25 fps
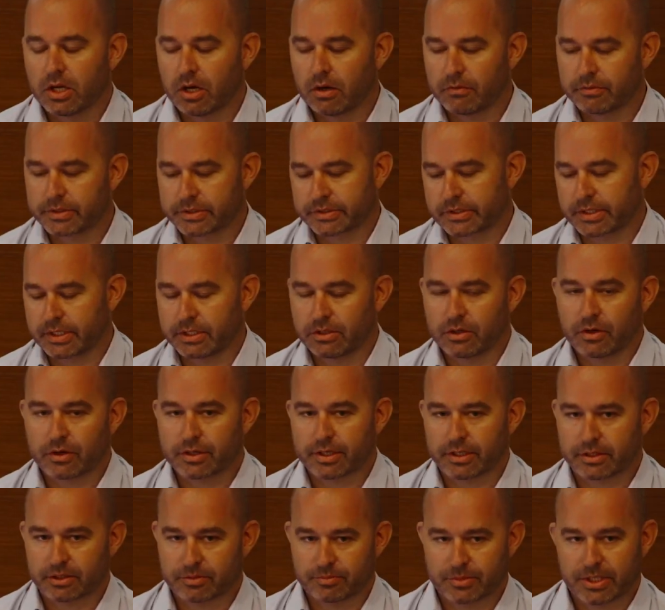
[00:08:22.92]
Obviously,
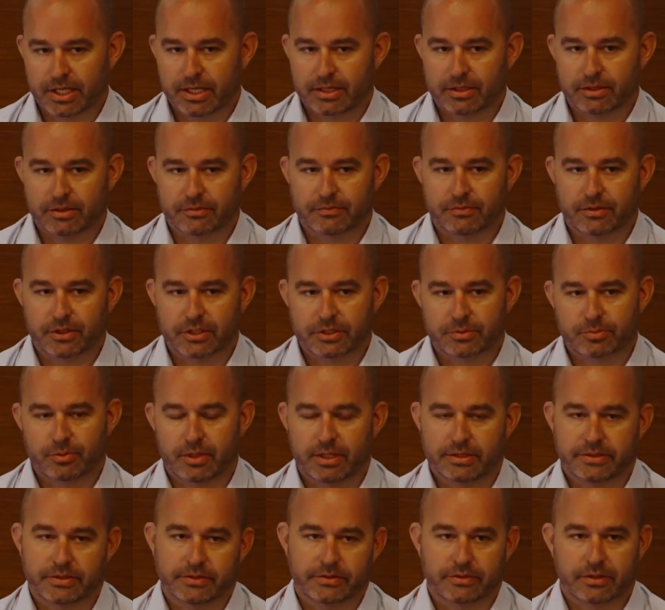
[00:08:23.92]
knocking them down in the first
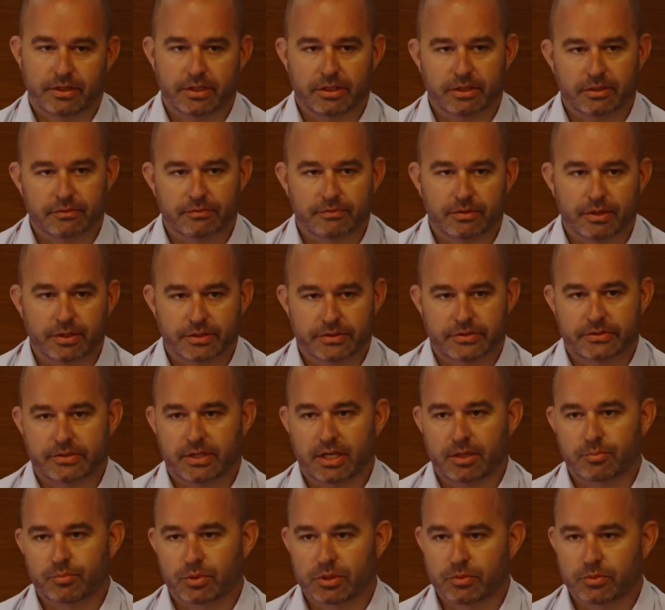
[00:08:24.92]
place is only the first step,